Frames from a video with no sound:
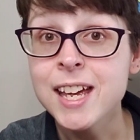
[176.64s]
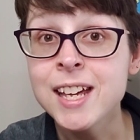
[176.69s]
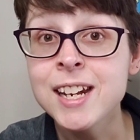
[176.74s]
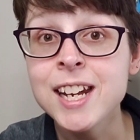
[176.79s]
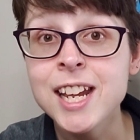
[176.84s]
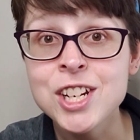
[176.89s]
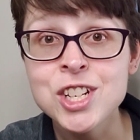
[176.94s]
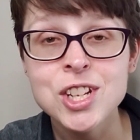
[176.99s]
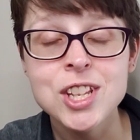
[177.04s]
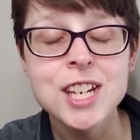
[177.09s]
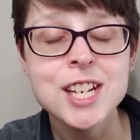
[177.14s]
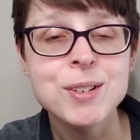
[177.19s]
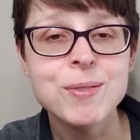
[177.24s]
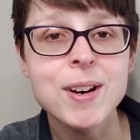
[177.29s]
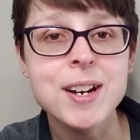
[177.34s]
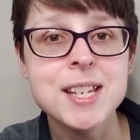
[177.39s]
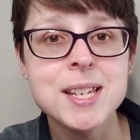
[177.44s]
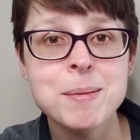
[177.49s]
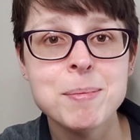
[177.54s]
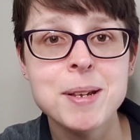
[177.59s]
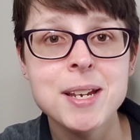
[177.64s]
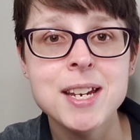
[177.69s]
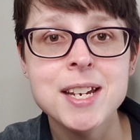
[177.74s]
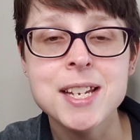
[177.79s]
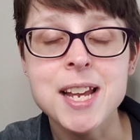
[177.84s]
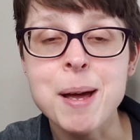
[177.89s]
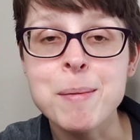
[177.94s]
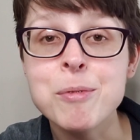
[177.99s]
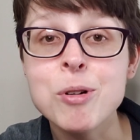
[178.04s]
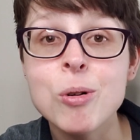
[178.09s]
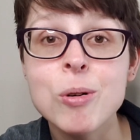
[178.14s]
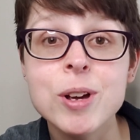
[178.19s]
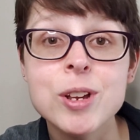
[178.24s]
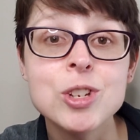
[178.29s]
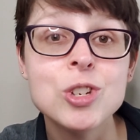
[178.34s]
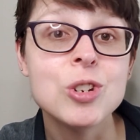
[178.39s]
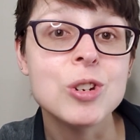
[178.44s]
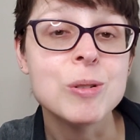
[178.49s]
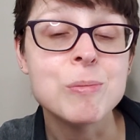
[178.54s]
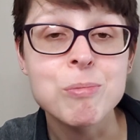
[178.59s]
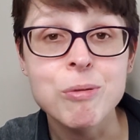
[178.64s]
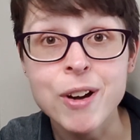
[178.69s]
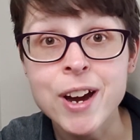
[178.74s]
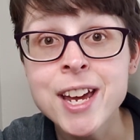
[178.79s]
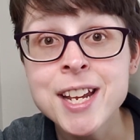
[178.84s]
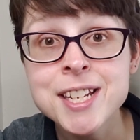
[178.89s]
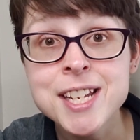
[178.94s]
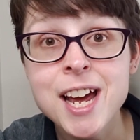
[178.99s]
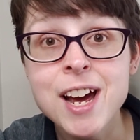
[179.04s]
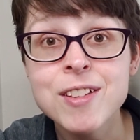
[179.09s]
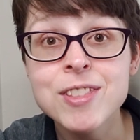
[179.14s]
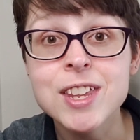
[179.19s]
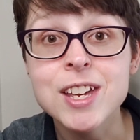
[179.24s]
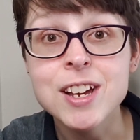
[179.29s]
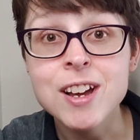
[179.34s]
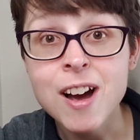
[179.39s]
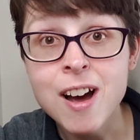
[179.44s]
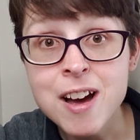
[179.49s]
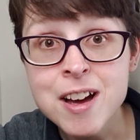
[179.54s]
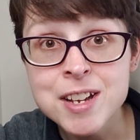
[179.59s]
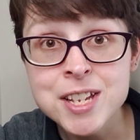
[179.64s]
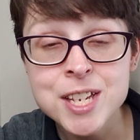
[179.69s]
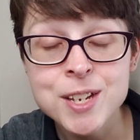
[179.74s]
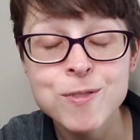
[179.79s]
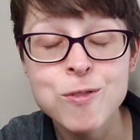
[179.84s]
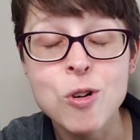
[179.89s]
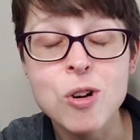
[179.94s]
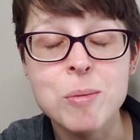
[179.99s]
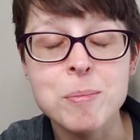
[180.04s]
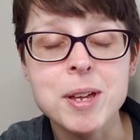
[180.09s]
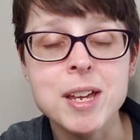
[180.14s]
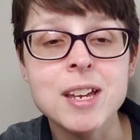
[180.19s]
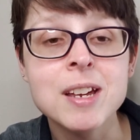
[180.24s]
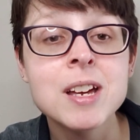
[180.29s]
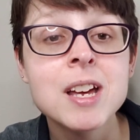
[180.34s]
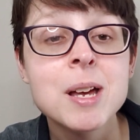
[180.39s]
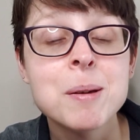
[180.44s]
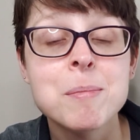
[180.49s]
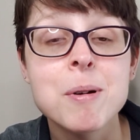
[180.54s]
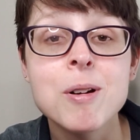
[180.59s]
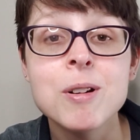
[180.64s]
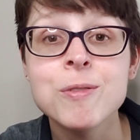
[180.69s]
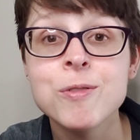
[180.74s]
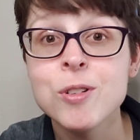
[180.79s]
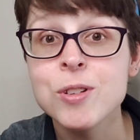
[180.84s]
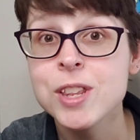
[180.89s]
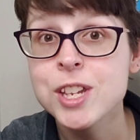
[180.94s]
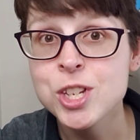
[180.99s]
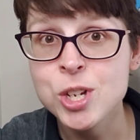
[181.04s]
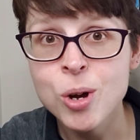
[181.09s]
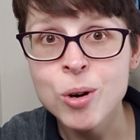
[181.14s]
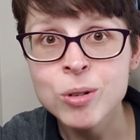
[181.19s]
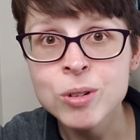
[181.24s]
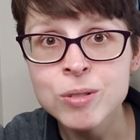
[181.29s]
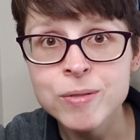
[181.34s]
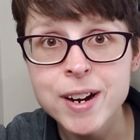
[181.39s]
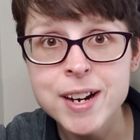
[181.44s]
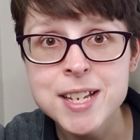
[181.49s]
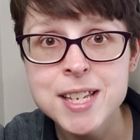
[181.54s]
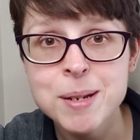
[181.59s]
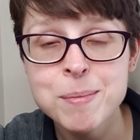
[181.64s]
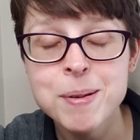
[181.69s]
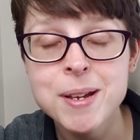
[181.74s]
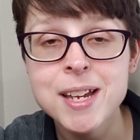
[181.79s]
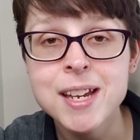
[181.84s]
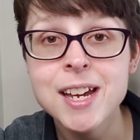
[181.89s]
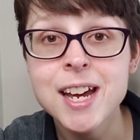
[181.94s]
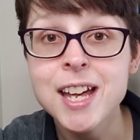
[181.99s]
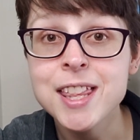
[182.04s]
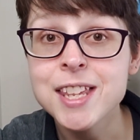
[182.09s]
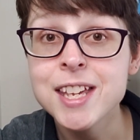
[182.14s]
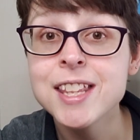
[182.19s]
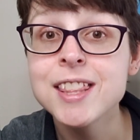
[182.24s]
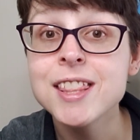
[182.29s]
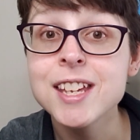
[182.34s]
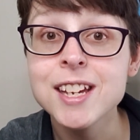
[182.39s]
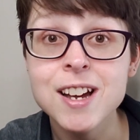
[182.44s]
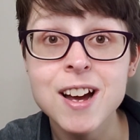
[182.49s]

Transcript: In each of these recipes, I'm going to break down the cost for me, both for the total recipe and then the